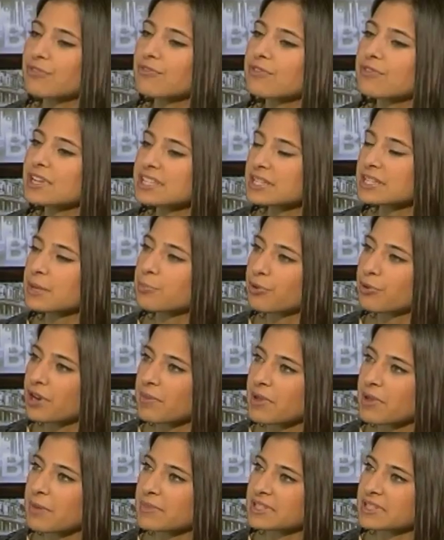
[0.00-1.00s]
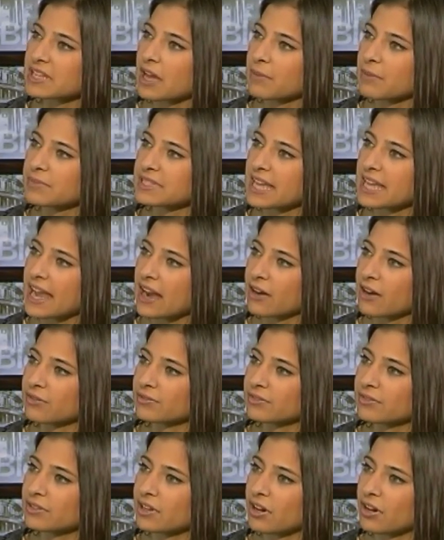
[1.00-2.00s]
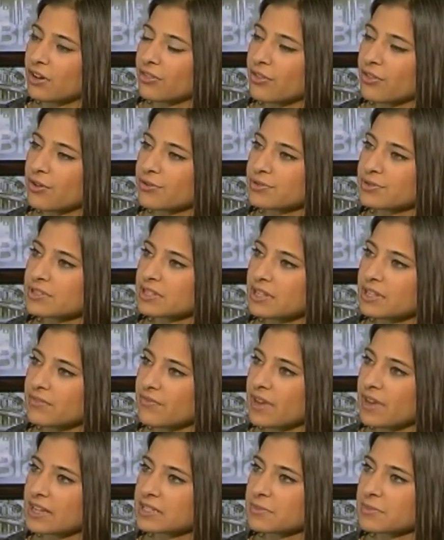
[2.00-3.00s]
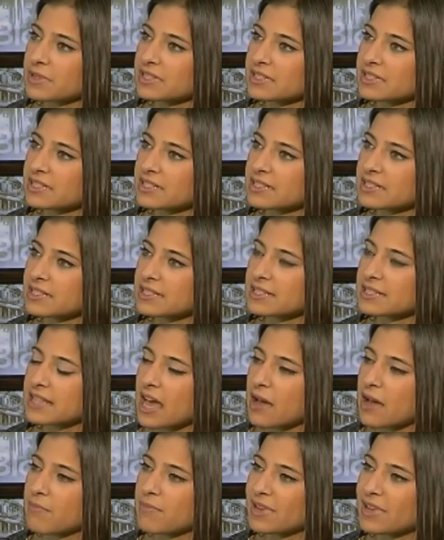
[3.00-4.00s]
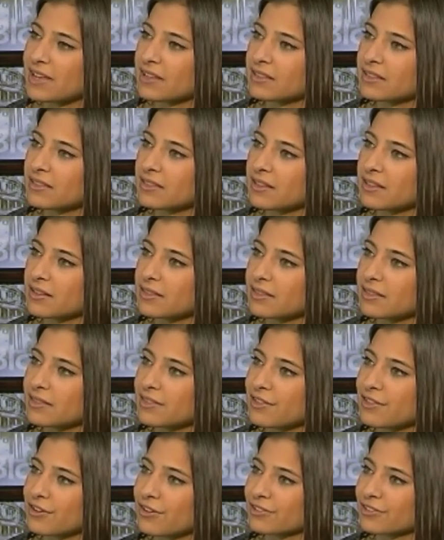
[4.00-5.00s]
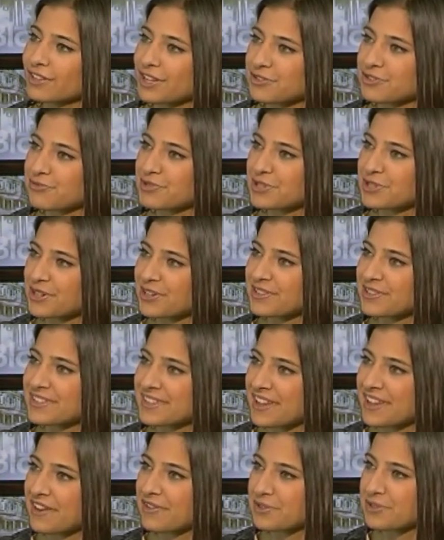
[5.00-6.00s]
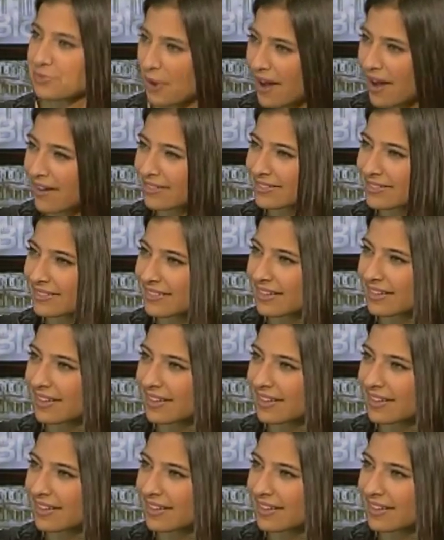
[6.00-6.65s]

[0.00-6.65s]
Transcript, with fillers: the risk premium has come down on those investments, does that mean that there are less returns there as well?